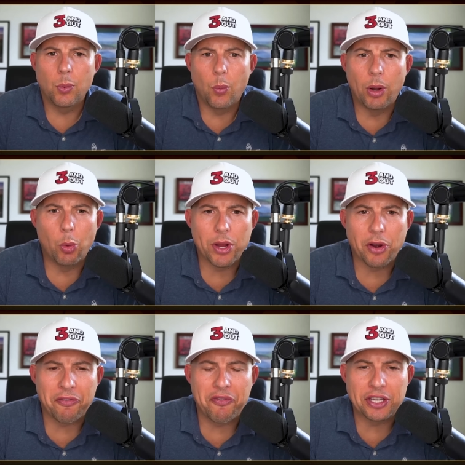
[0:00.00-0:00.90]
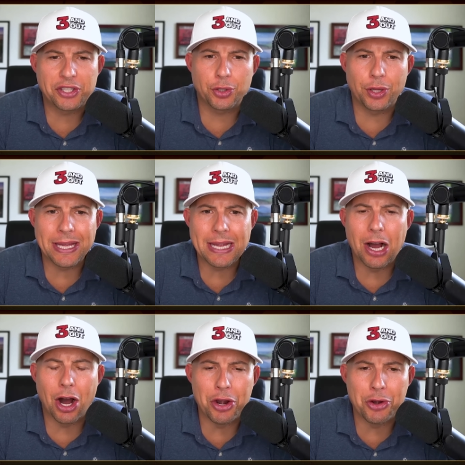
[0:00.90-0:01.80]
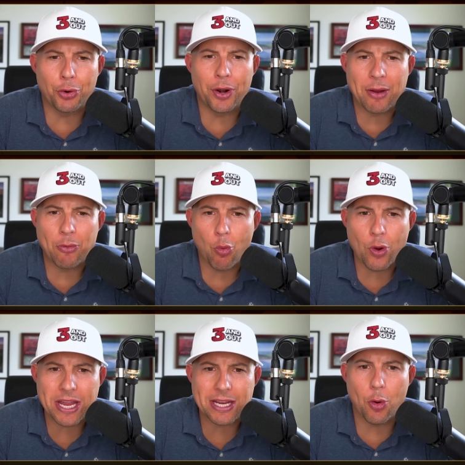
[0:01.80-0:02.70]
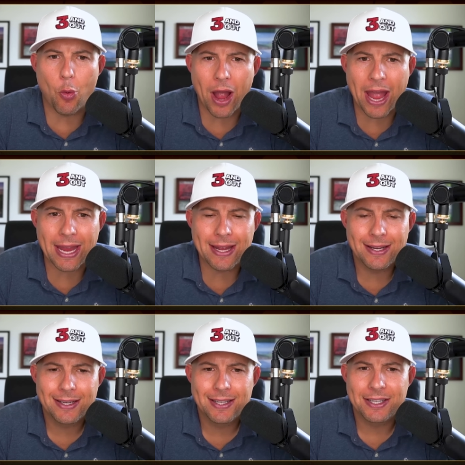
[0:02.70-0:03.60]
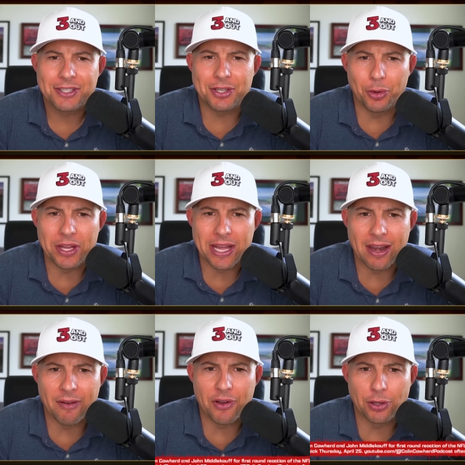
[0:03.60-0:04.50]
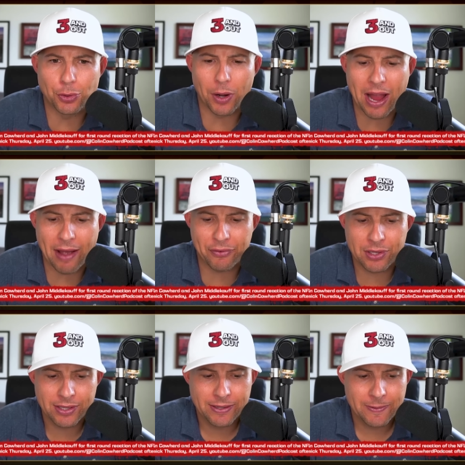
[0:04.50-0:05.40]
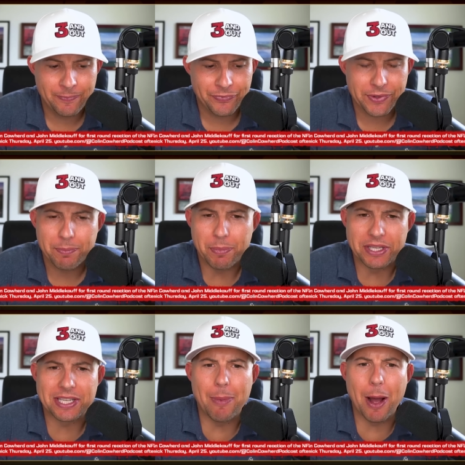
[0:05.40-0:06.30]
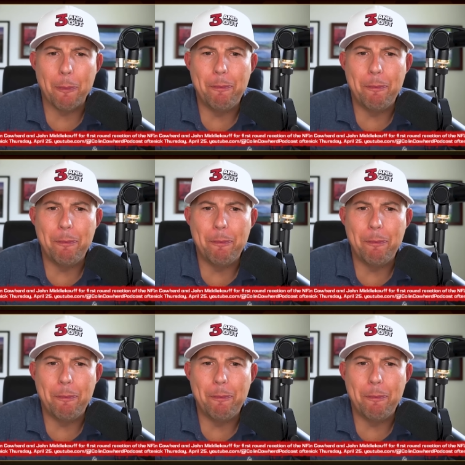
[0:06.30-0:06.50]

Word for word: Well, we are officially under a week away till the NFL draft. But somehow